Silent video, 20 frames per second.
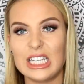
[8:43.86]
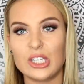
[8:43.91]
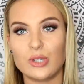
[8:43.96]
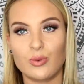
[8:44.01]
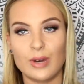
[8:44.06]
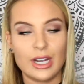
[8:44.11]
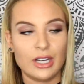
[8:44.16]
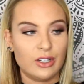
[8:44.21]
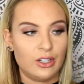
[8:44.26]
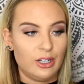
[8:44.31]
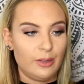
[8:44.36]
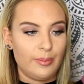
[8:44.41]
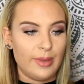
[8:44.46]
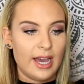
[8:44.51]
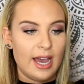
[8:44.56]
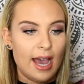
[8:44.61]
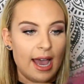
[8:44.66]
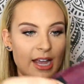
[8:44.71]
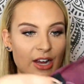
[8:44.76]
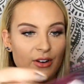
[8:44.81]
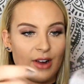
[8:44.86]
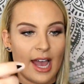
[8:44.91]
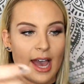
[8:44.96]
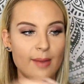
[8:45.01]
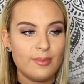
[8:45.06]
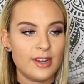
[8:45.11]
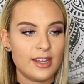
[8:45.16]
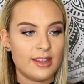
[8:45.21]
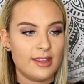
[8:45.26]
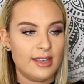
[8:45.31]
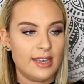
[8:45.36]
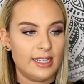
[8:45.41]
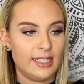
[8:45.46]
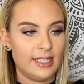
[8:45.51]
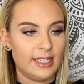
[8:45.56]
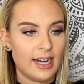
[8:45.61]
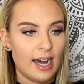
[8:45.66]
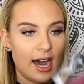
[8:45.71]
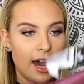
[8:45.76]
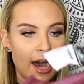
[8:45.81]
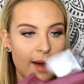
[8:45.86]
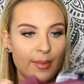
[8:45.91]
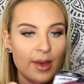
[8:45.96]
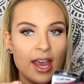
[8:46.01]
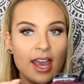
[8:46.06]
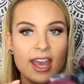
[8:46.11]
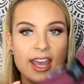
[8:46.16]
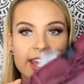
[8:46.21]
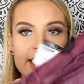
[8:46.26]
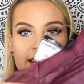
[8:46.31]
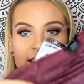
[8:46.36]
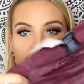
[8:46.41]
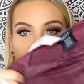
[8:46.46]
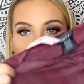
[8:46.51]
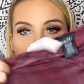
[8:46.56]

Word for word: is wrinkled, but I grabbed this top. It is